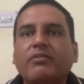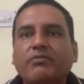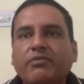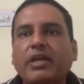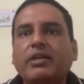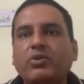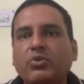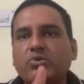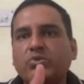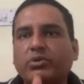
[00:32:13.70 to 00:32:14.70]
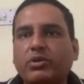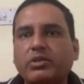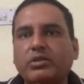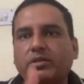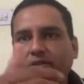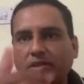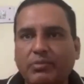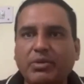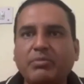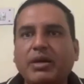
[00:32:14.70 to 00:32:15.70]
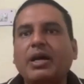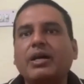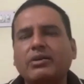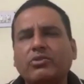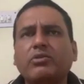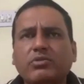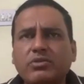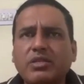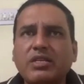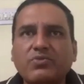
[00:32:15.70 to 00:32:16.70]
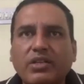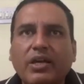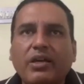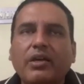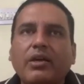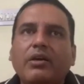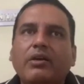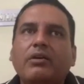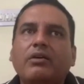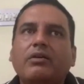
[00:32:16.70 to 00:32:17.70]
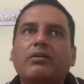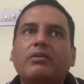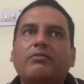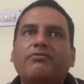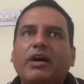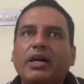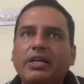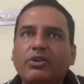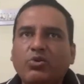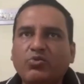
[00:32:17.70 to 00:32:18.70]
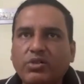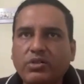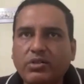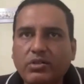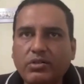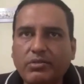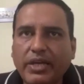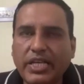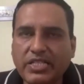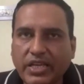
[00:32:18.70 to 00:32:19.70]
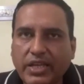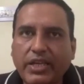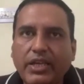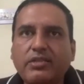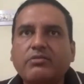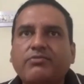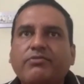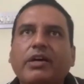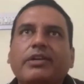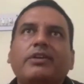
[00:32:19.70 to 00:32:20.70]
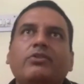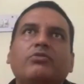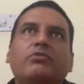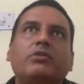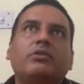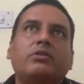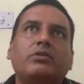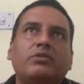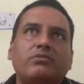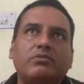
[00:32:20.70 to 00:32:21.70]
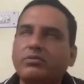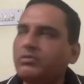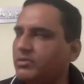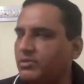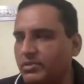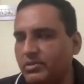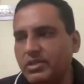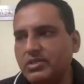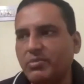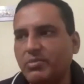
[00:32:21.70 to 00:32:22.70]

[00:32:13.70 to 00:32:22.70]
flying close to border, coming back, and all those things were there. Firing over SK range, firing over this